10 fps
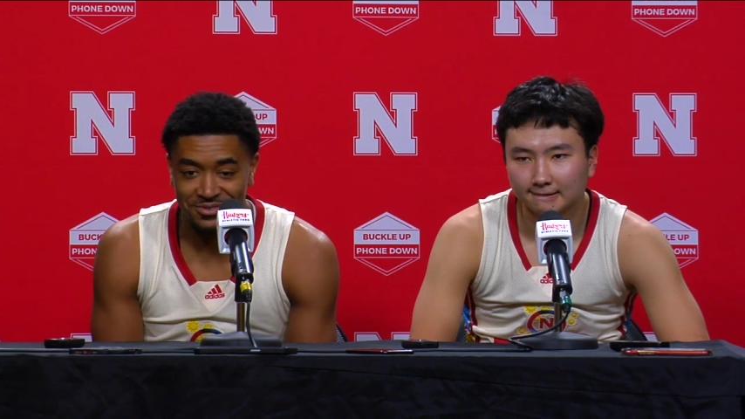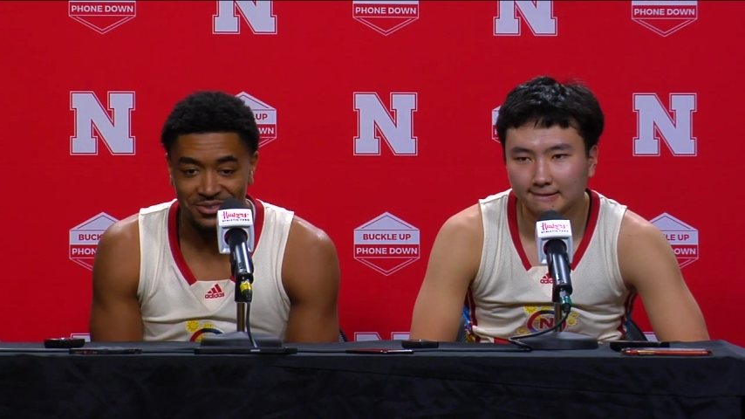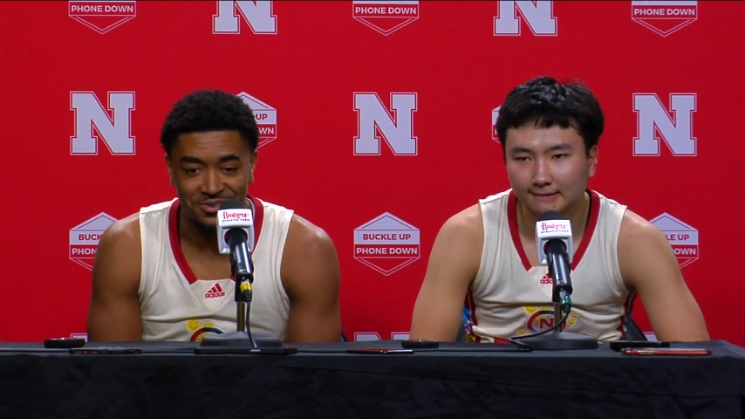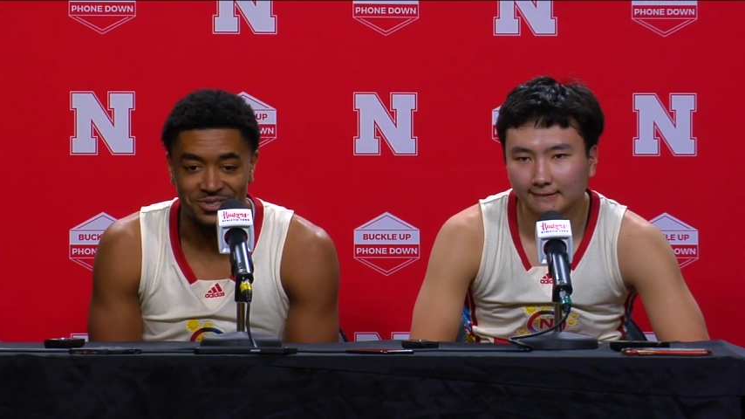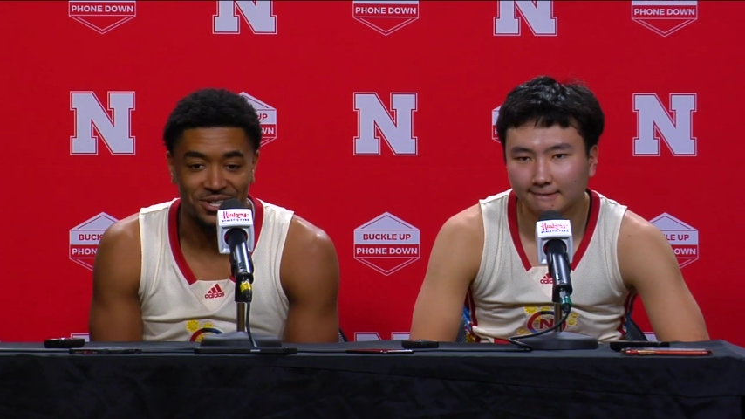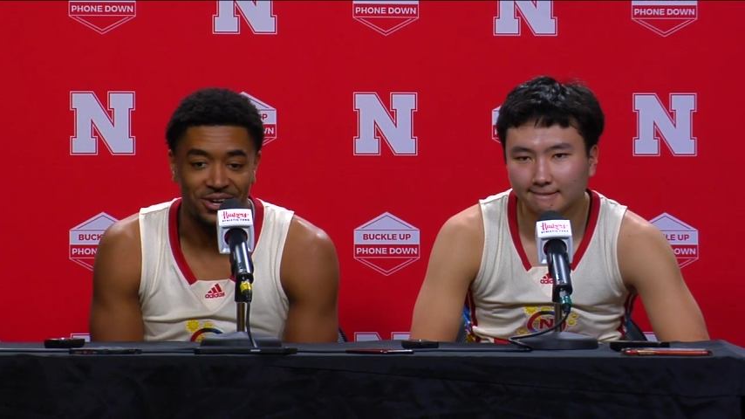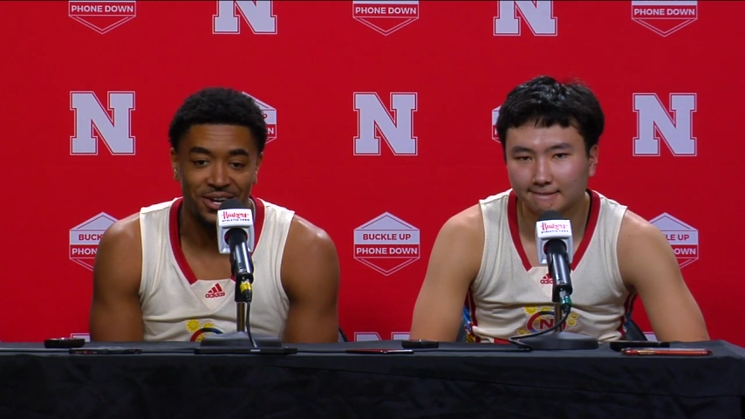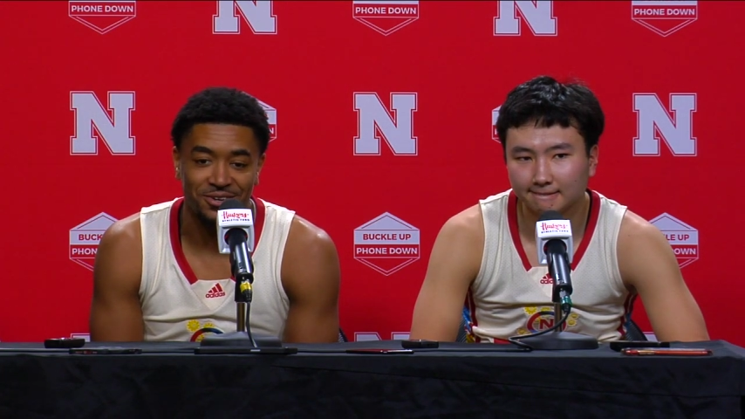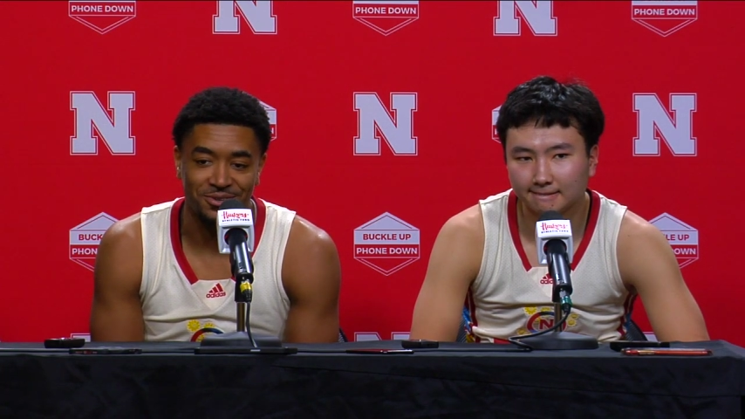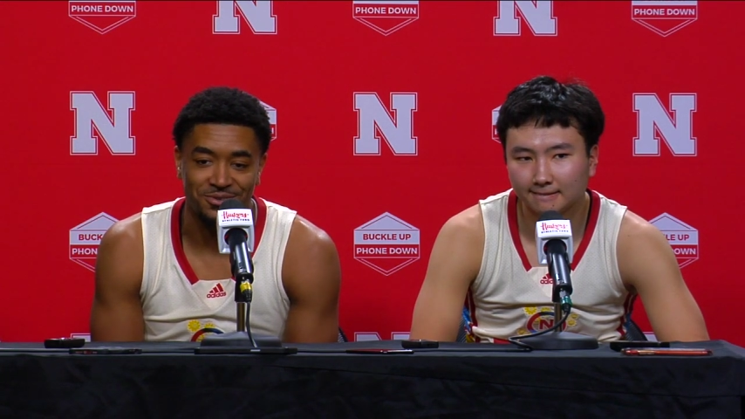Speaker 1: you see how that
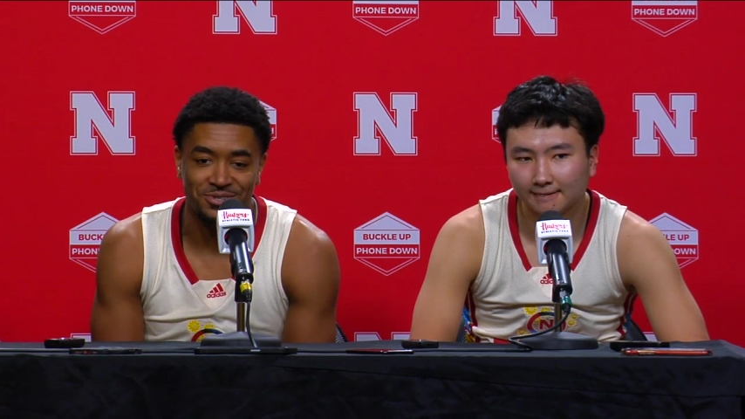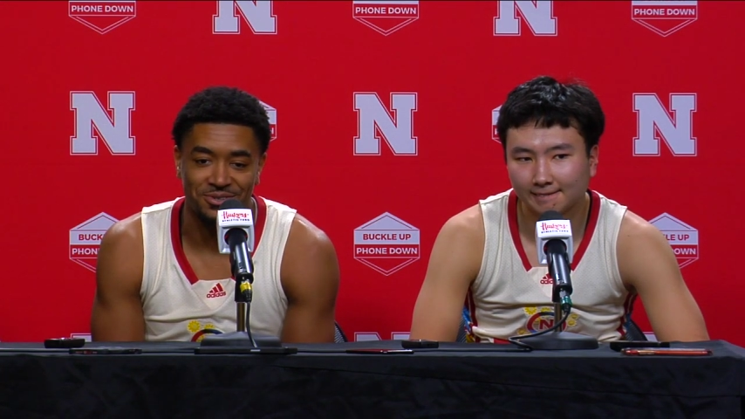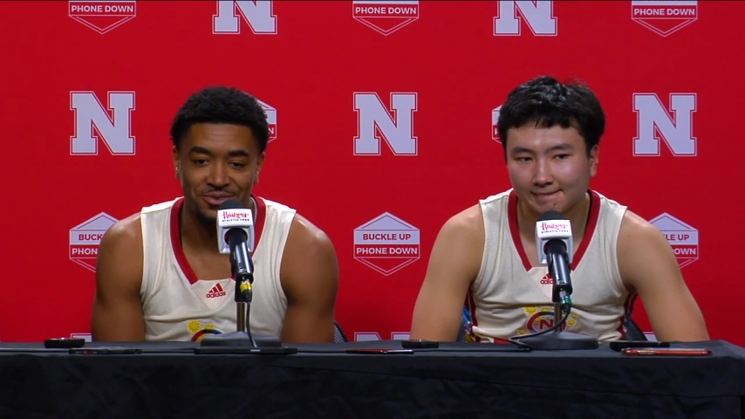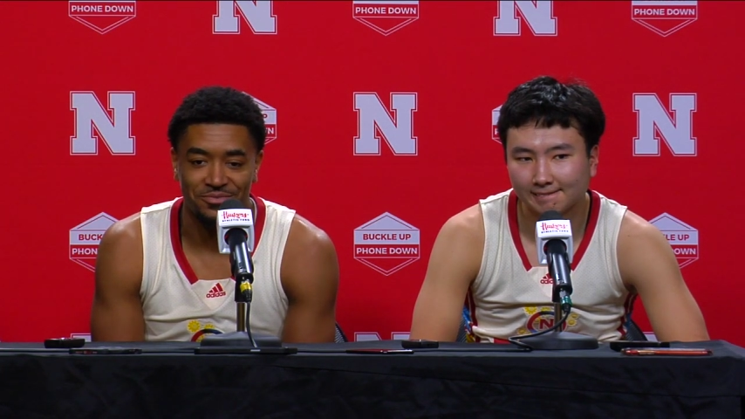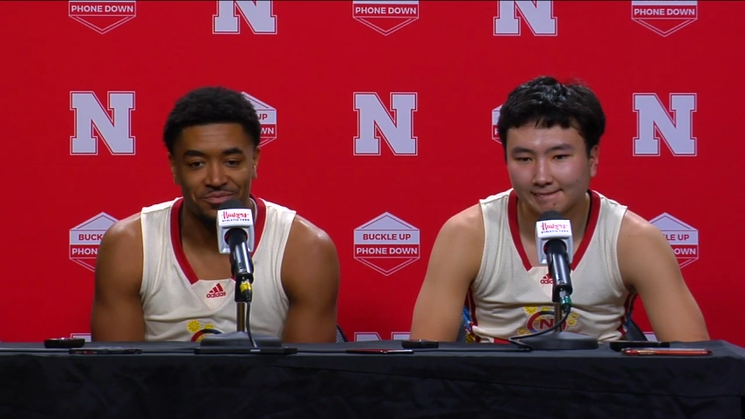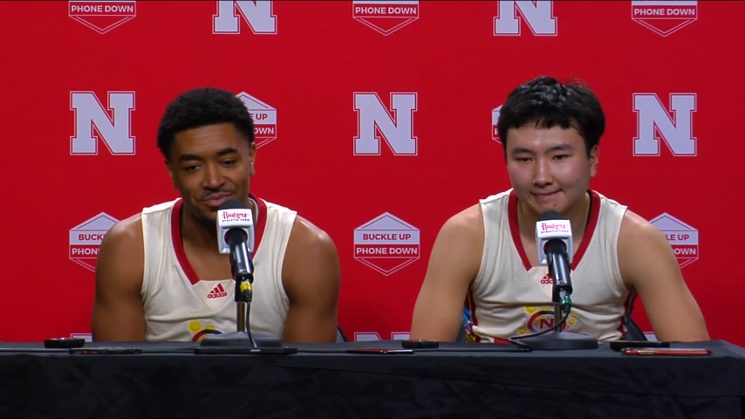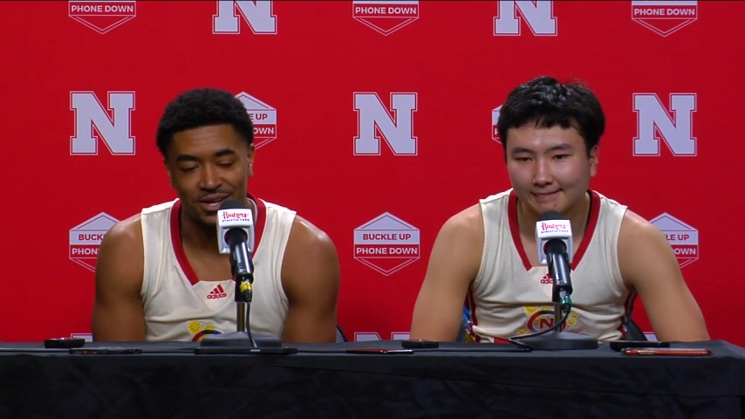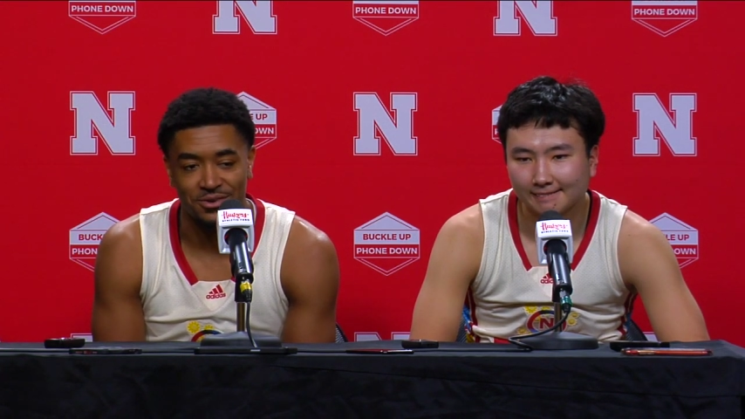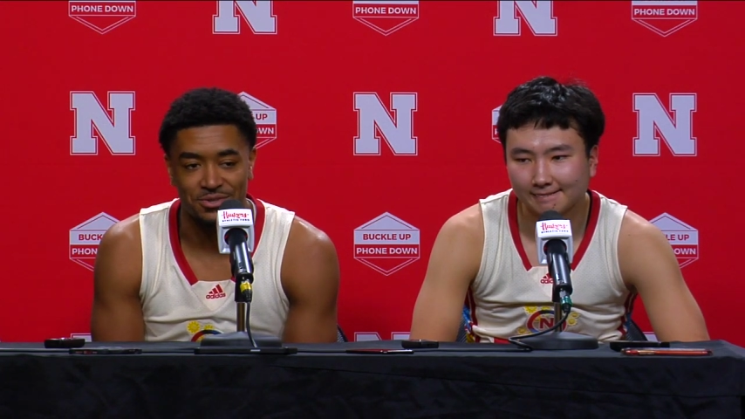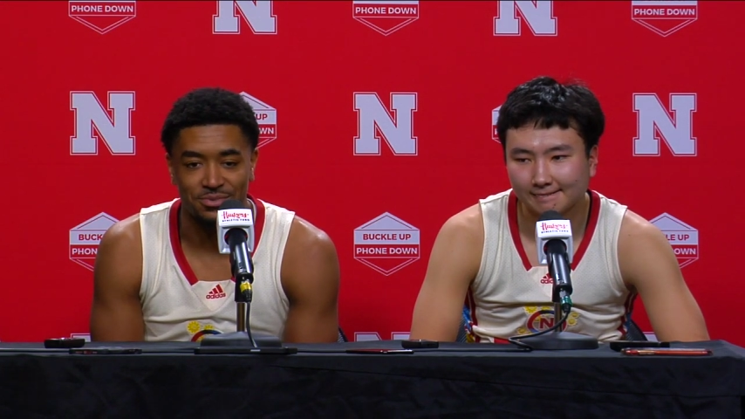goes. So that
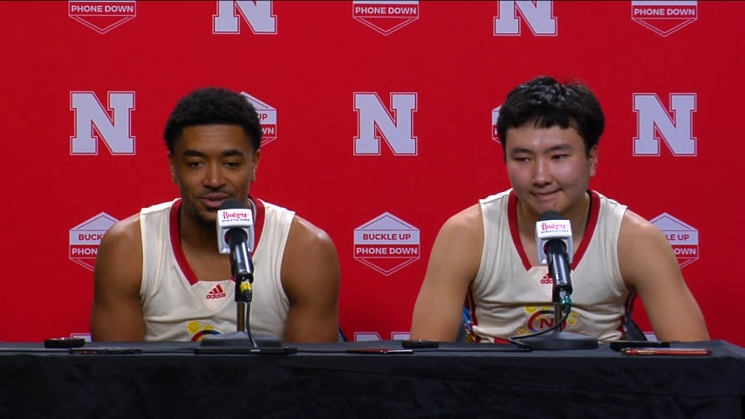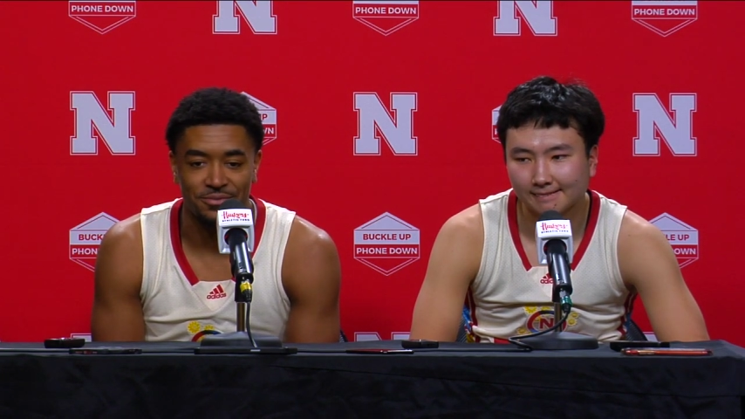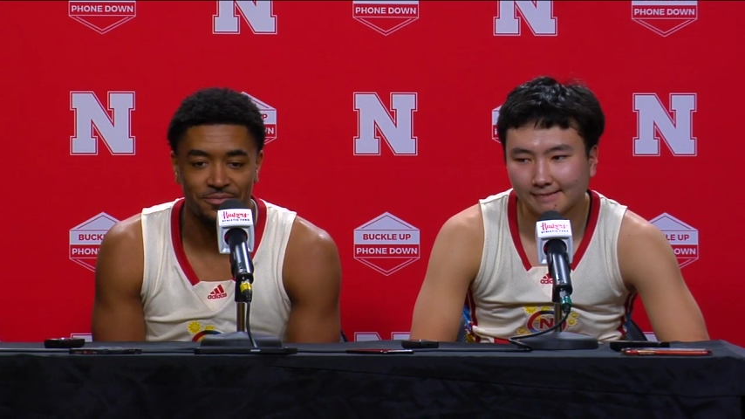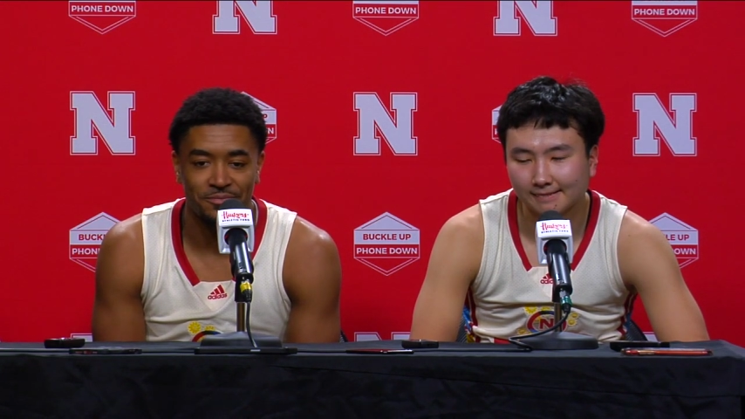was the plan.